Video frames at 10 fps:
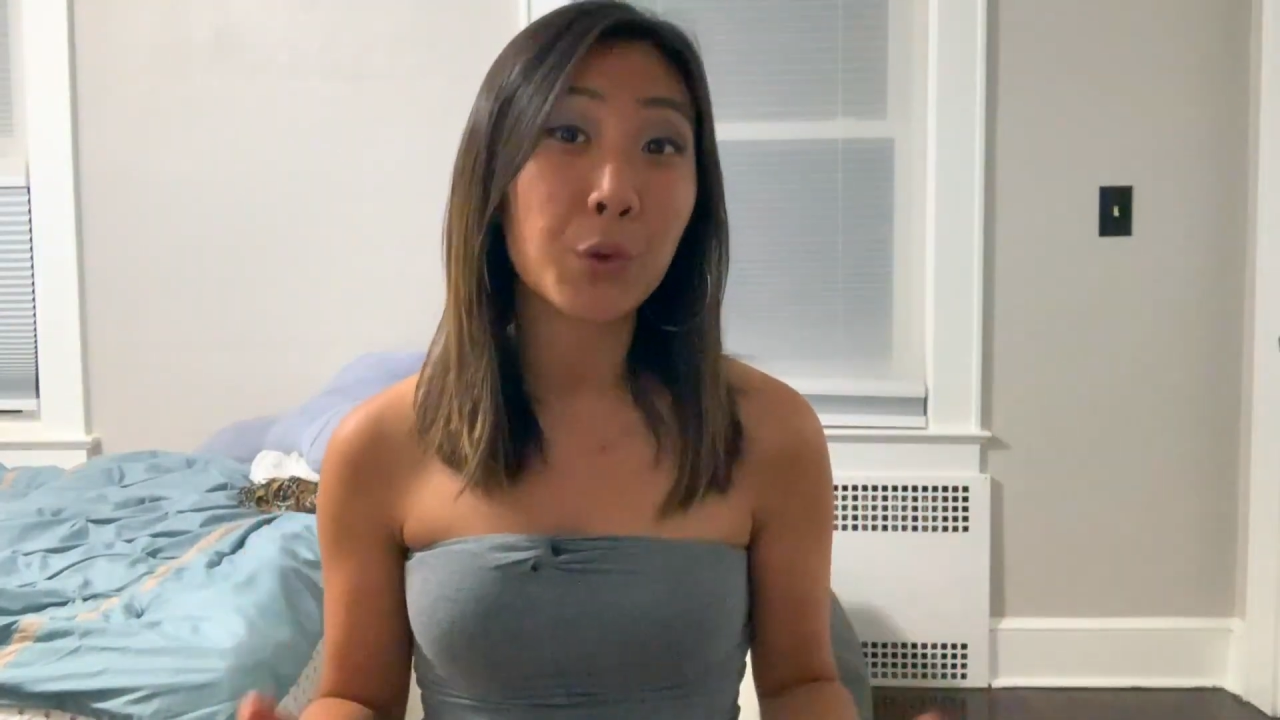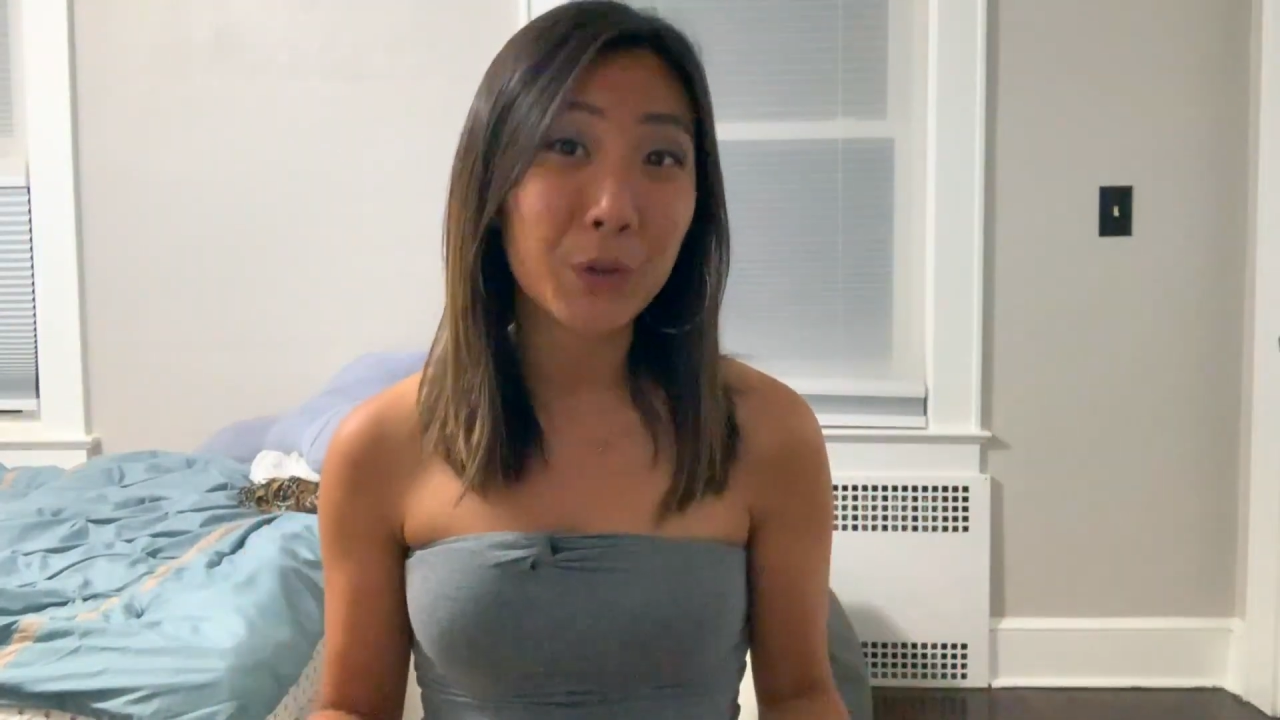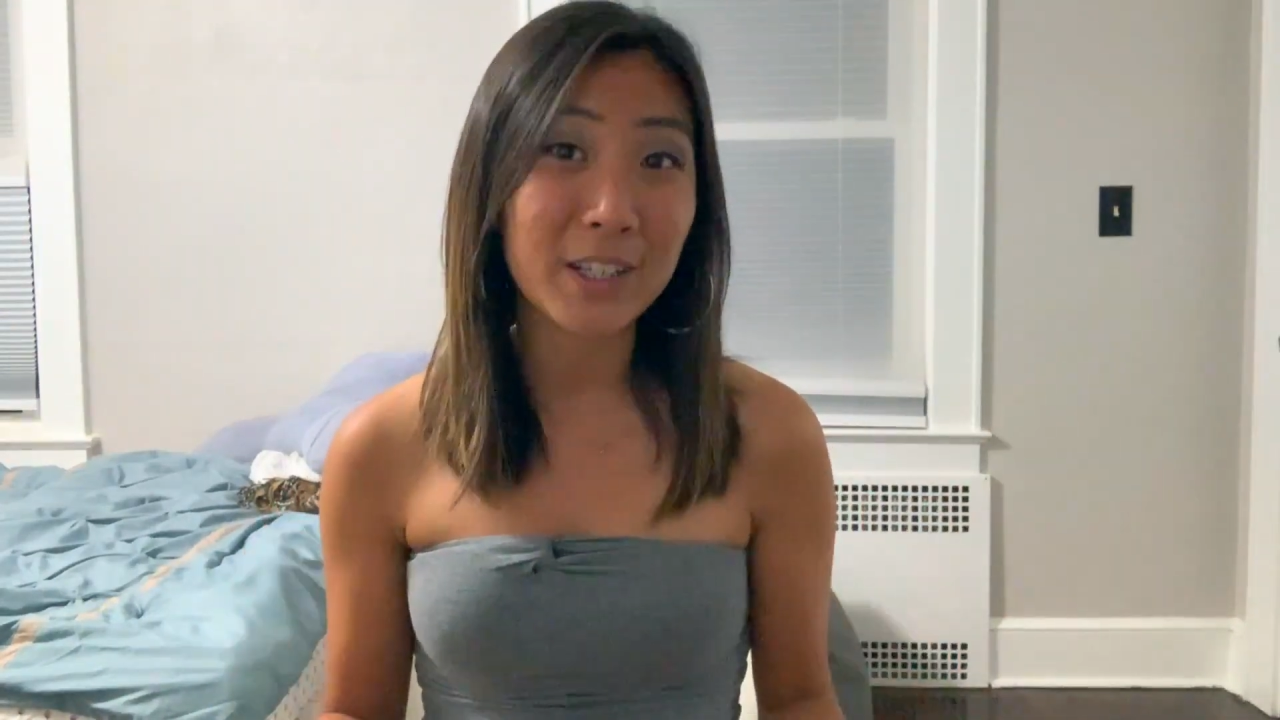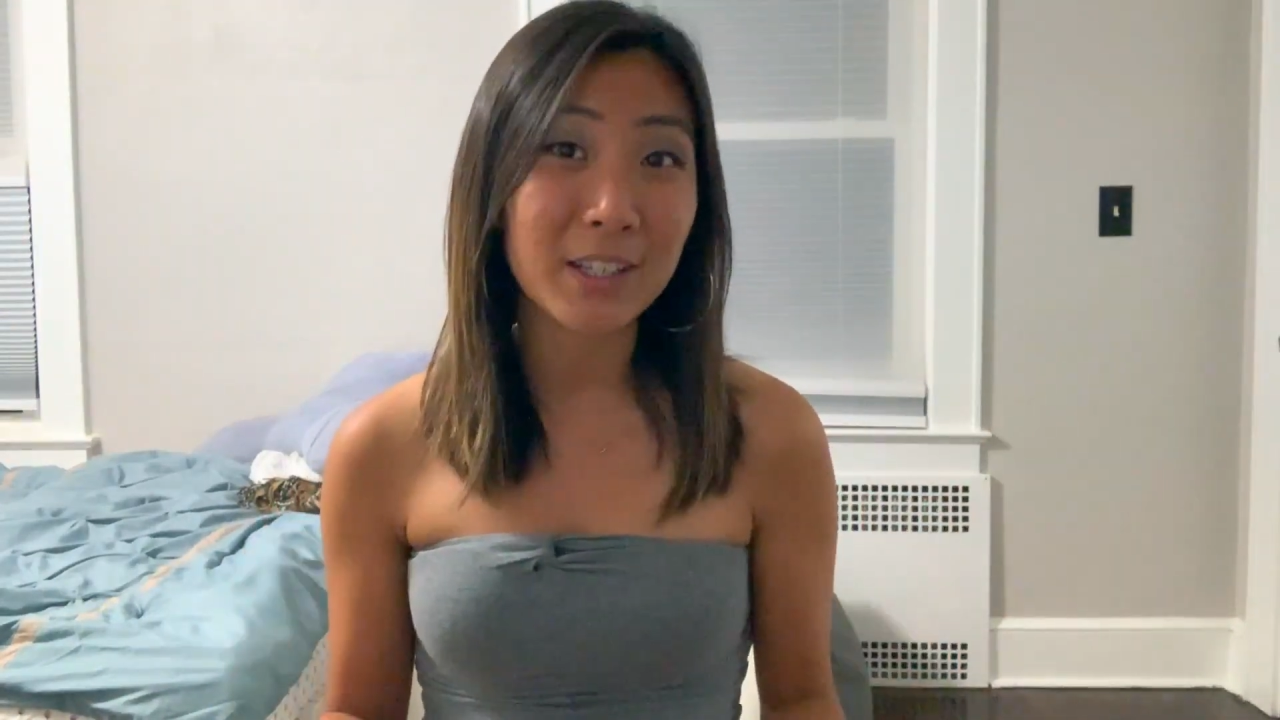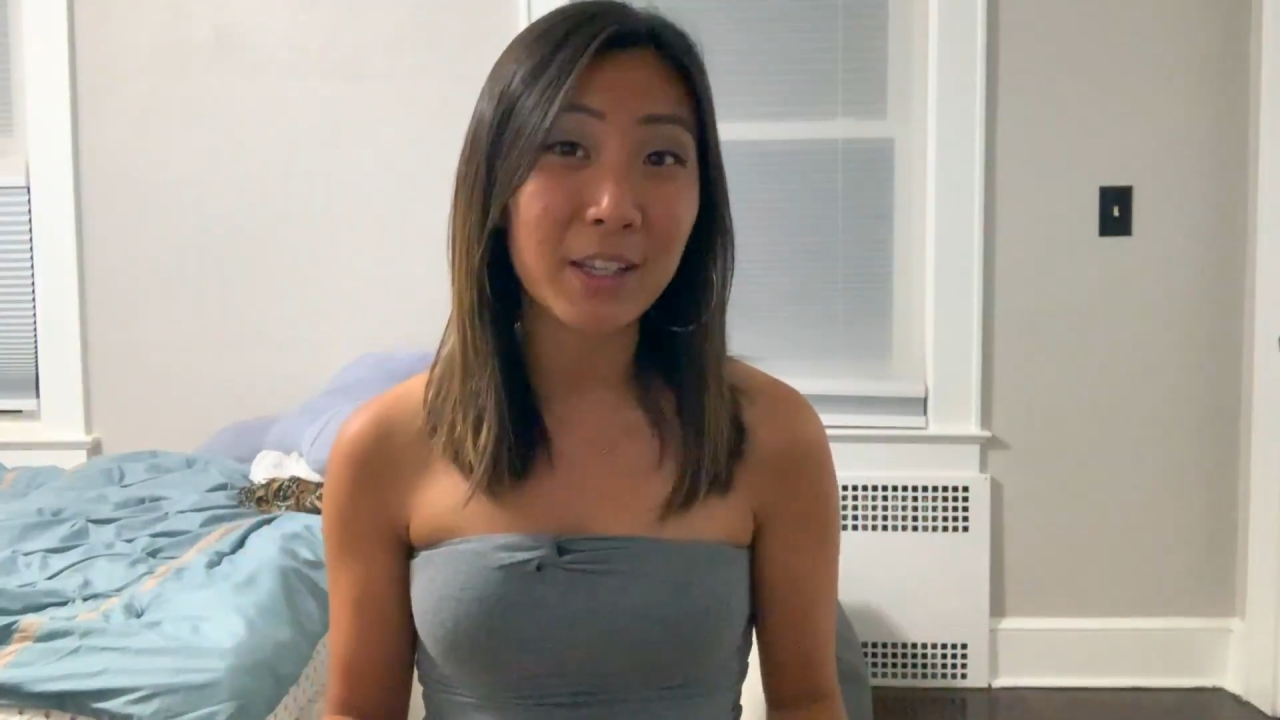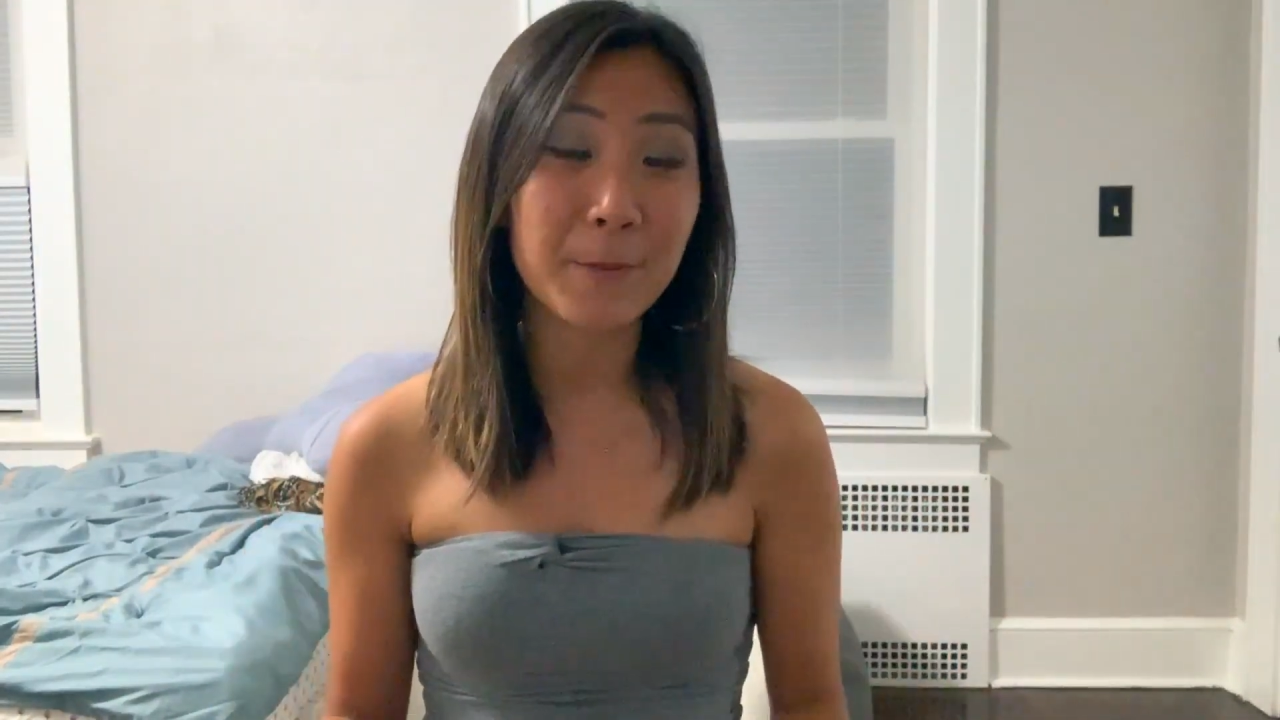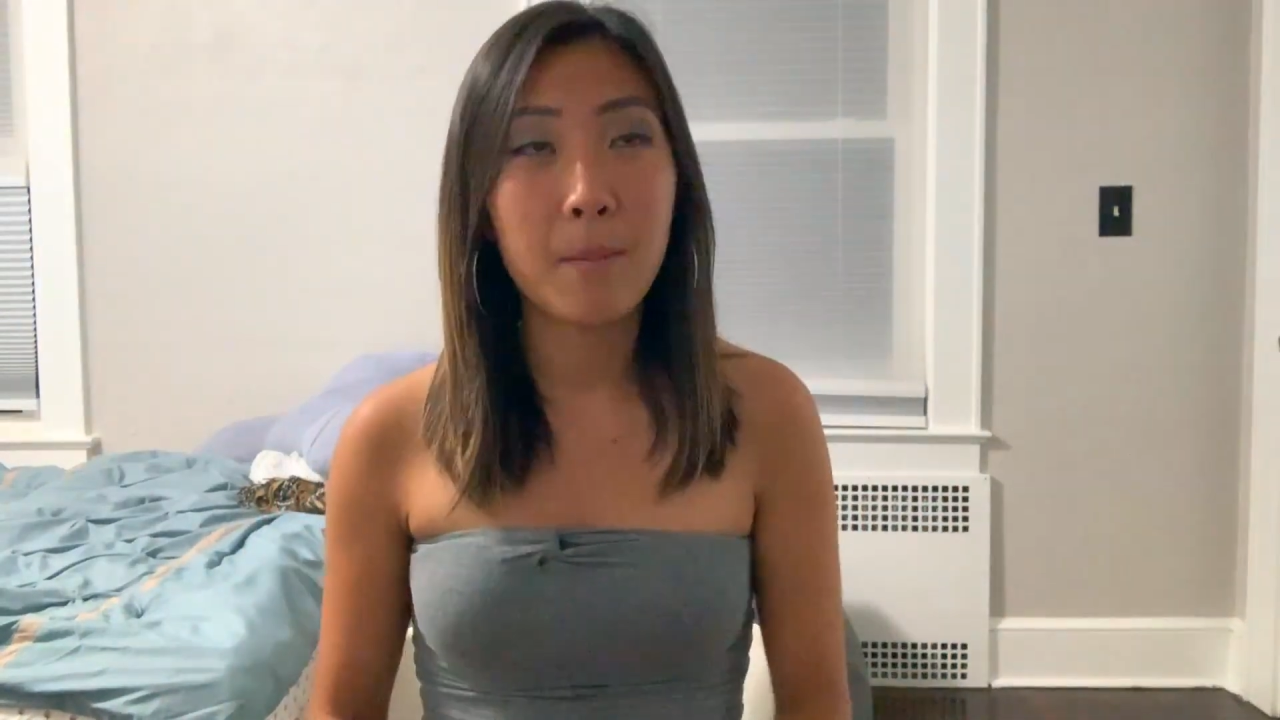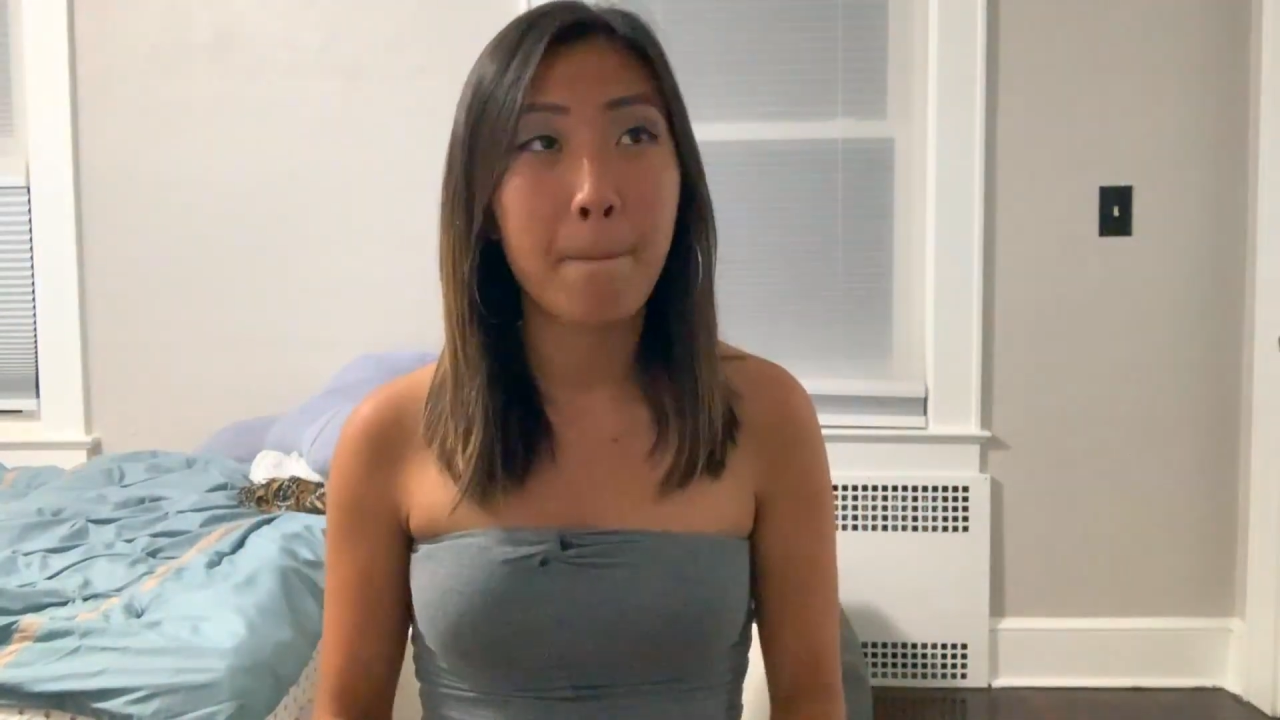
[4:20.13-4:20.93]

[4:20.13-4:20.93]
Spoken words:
quickly.